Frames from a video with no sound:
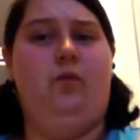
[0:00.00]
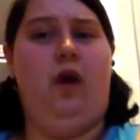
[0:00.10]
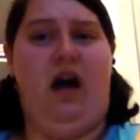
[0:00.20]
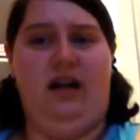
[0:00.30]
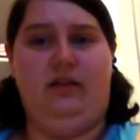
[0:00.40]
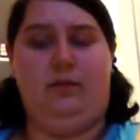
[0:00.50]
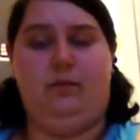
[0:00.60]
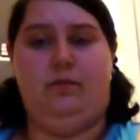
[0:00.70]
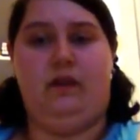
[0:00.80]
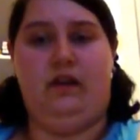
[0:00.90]

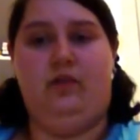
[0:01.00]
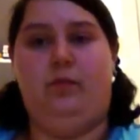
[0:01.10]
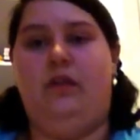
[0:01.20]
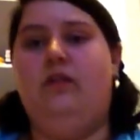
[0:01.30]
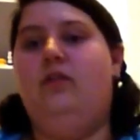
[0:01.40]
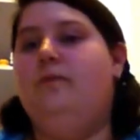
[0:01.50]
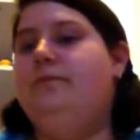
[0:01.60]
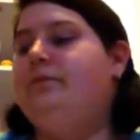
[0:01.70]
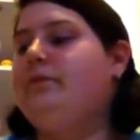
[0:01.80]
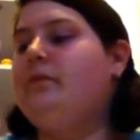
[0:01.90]
husband,
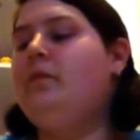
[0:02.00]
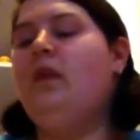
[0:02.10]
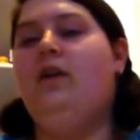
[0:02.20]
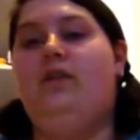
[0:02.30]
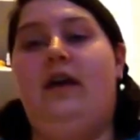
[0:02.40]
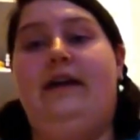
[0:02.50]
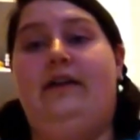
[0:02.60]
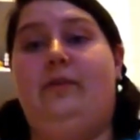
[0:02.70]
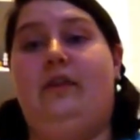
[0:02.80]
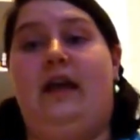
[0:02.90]
because her
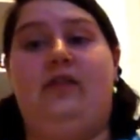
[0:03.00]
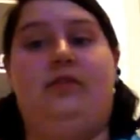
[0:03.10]
husband